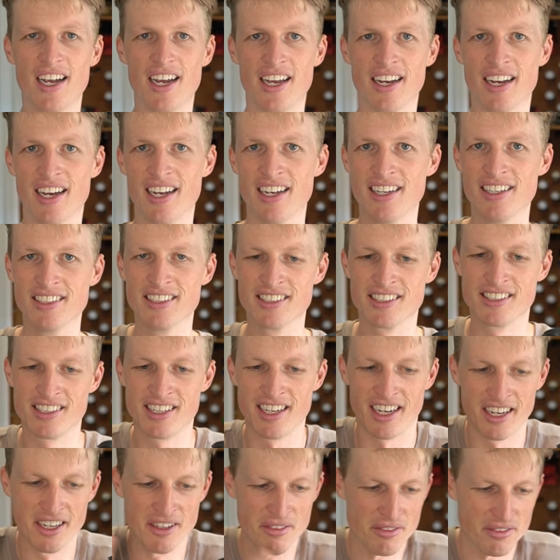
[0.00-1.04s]
And I just
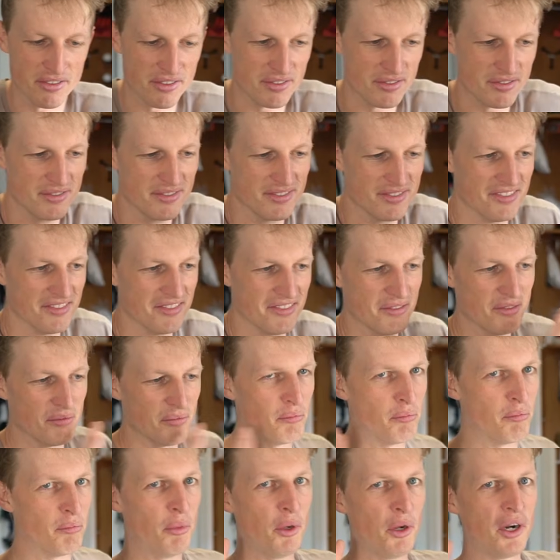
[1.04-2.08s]
kind of
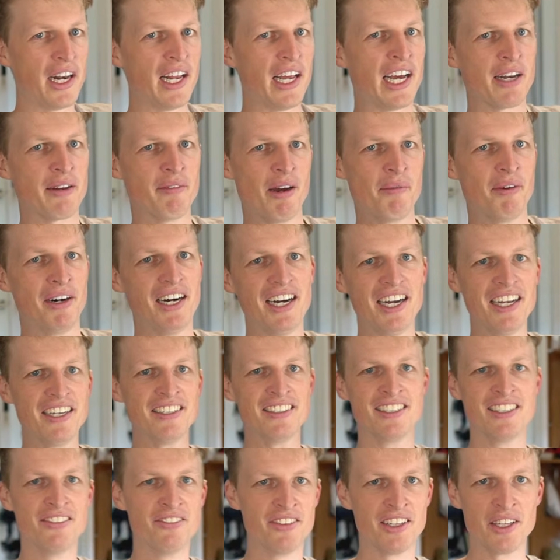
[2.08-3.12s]
put it out of my mind
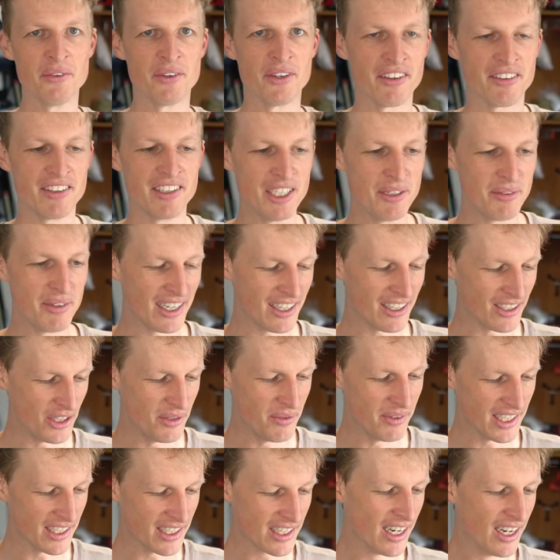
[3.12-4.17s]
and didn't really want to think about it
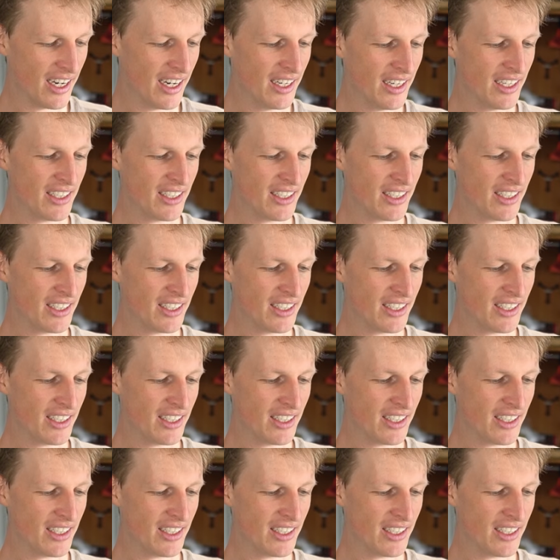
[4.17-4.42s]
too much.